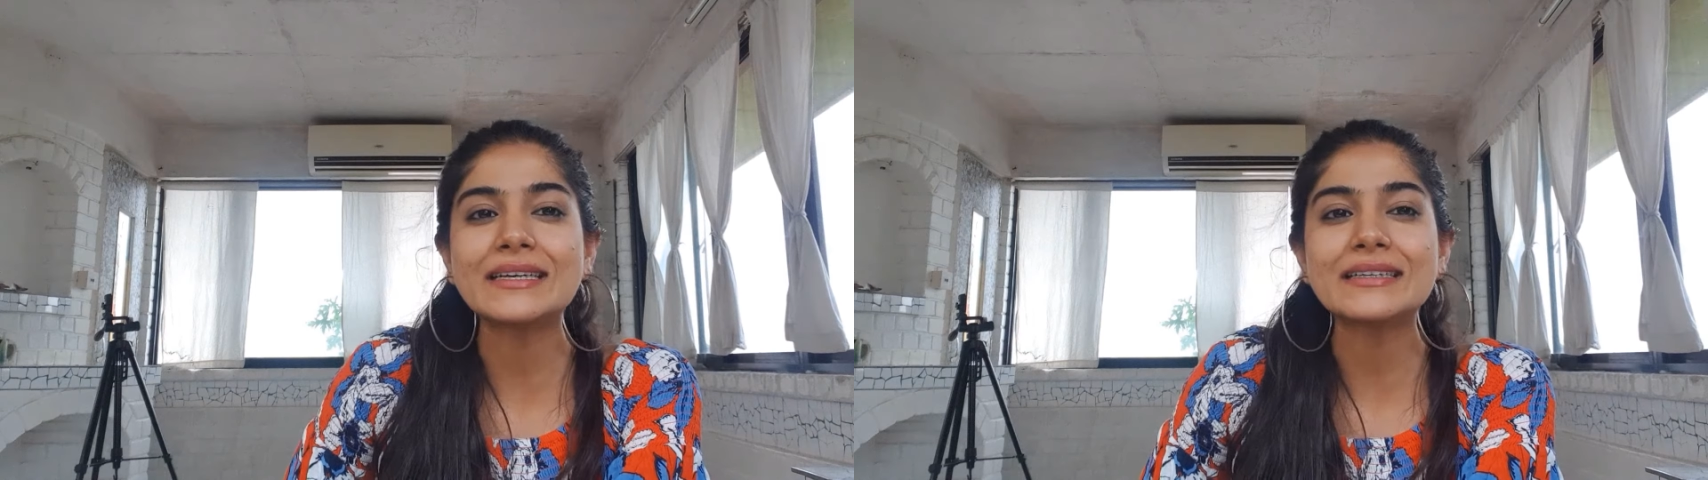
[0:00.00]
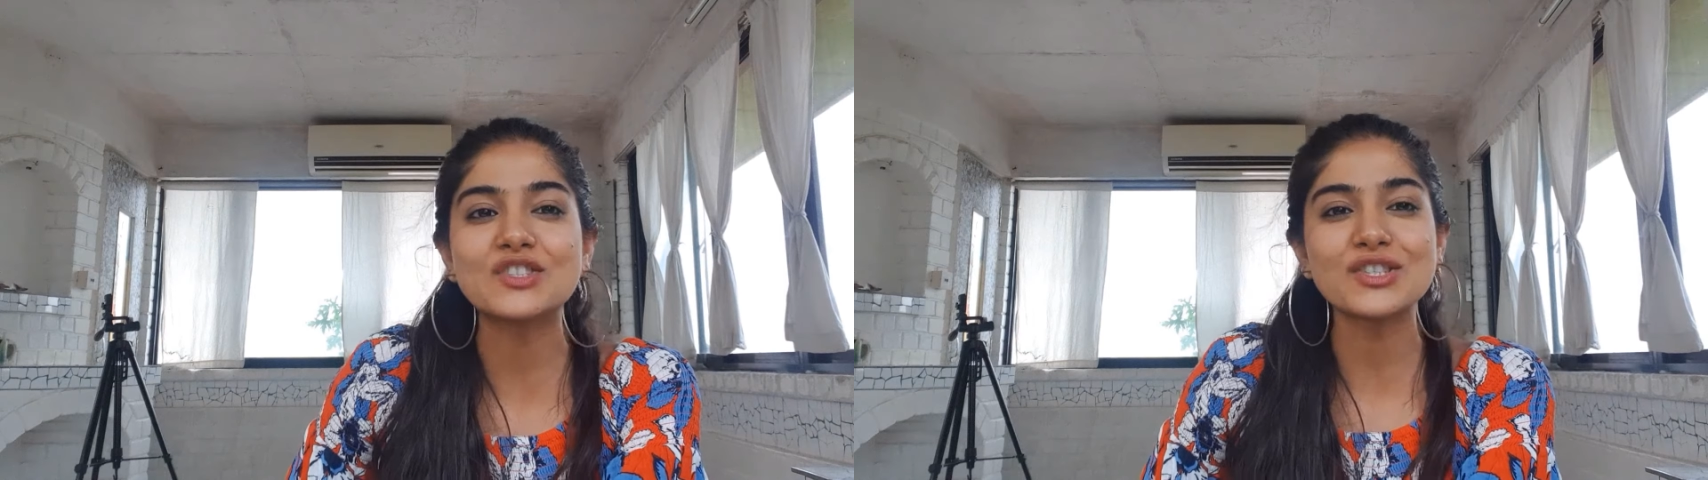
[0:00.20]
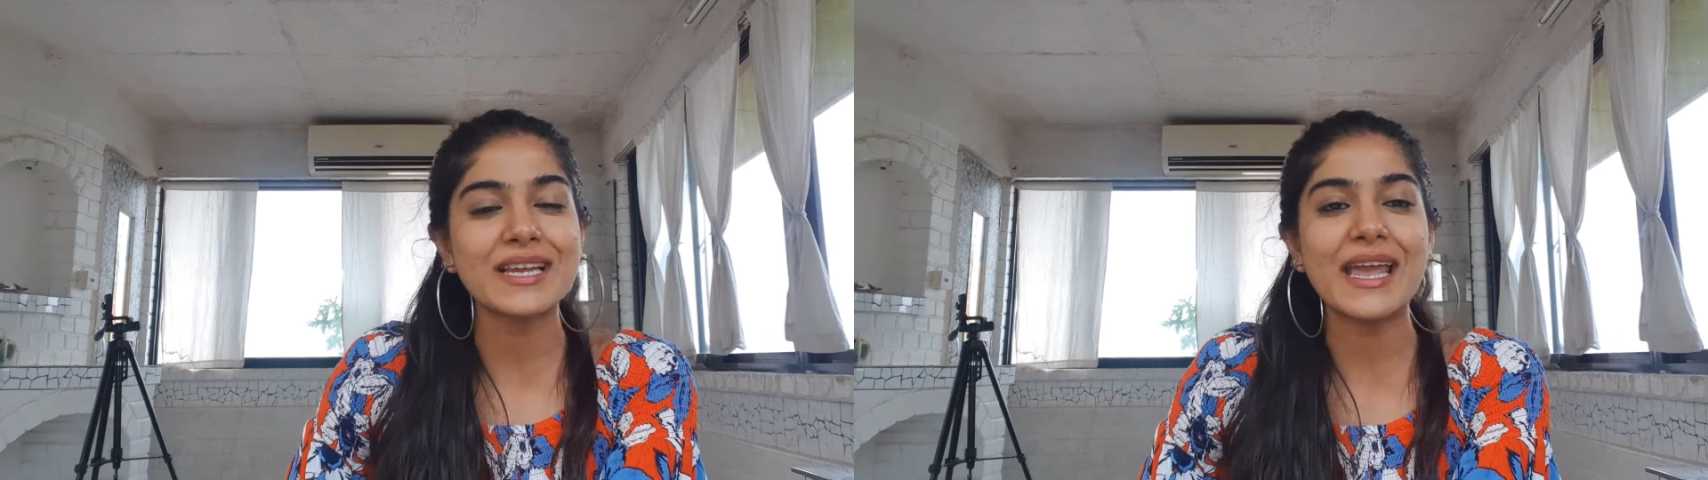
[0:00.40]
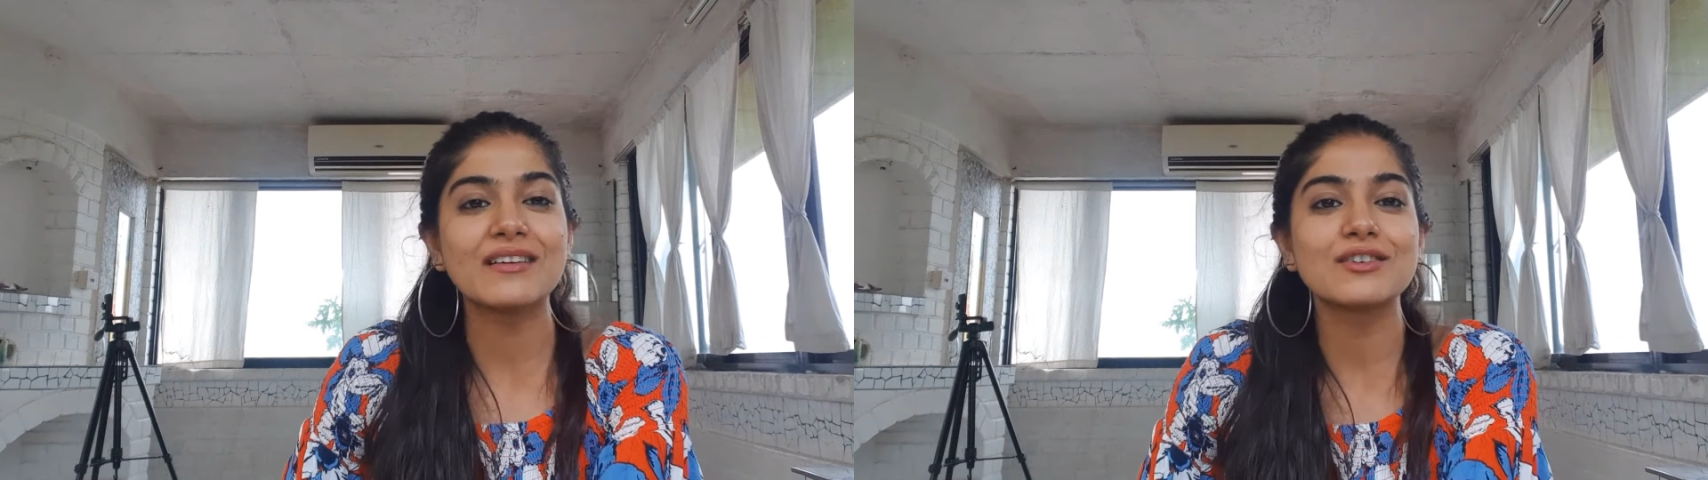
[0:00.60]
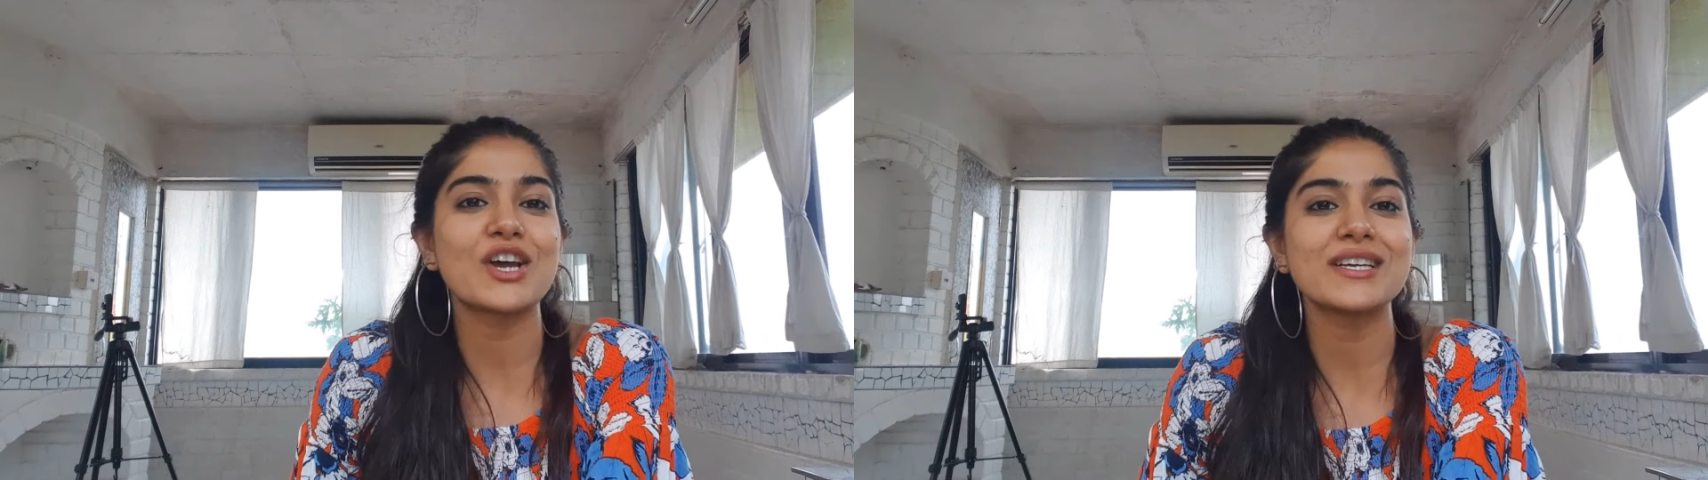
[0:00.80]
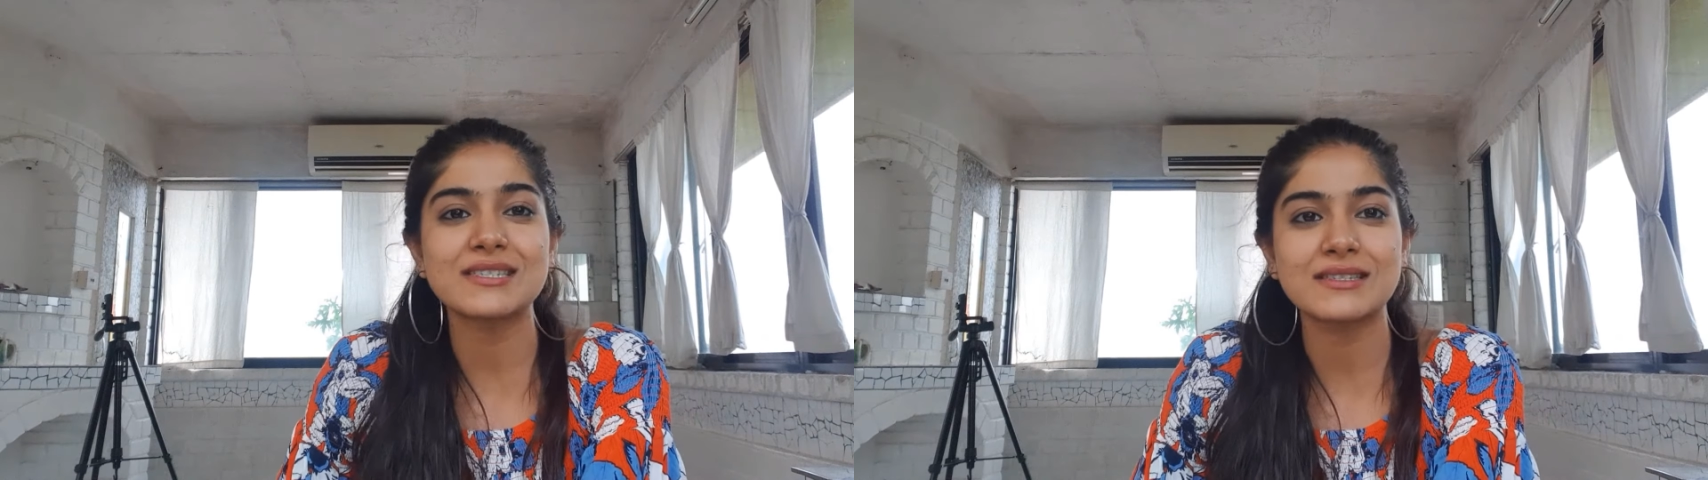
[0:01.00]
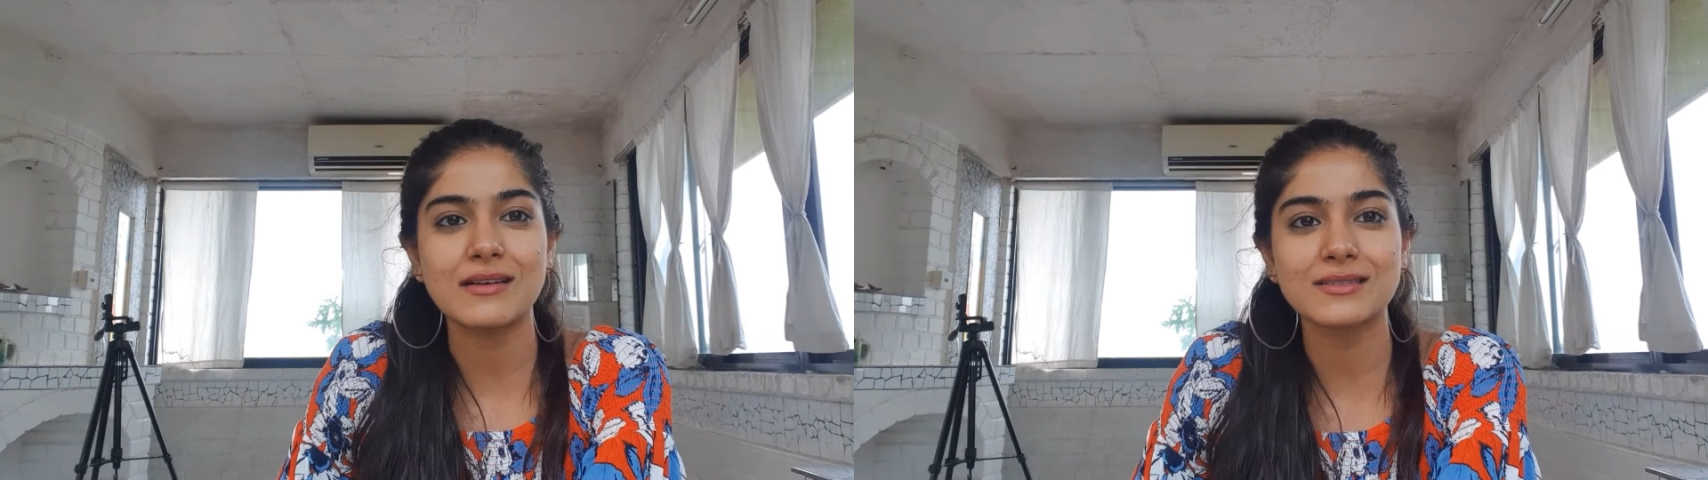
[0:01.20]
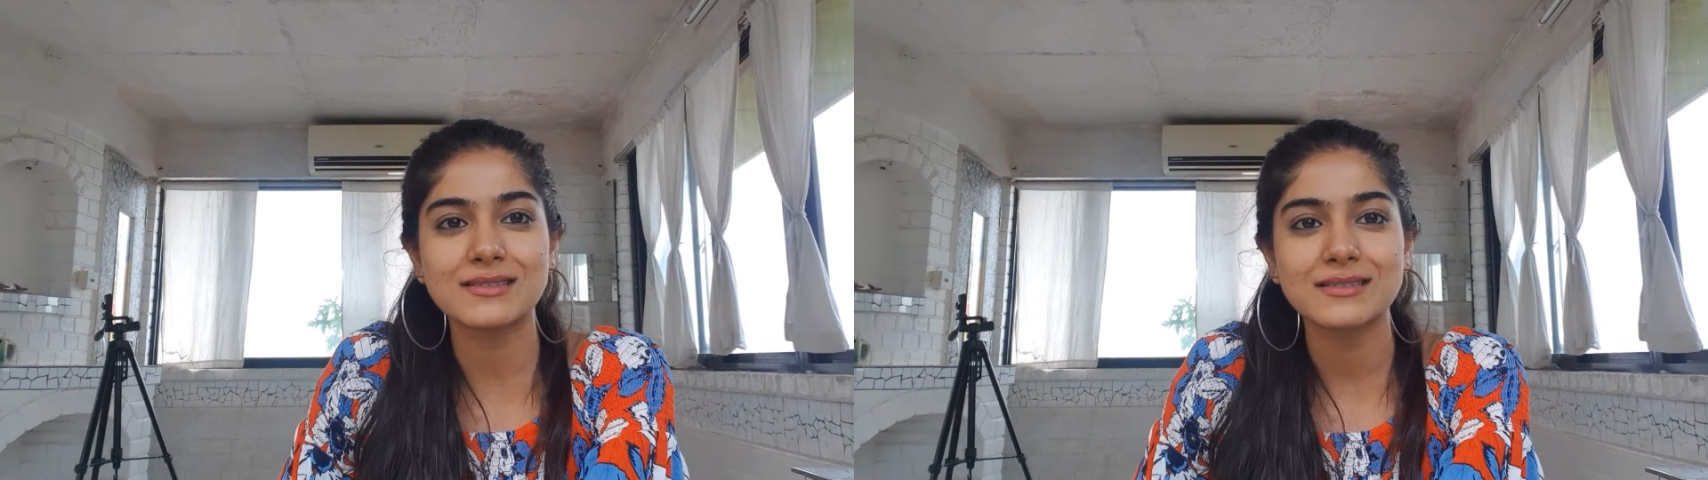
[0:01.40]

it just energizes us.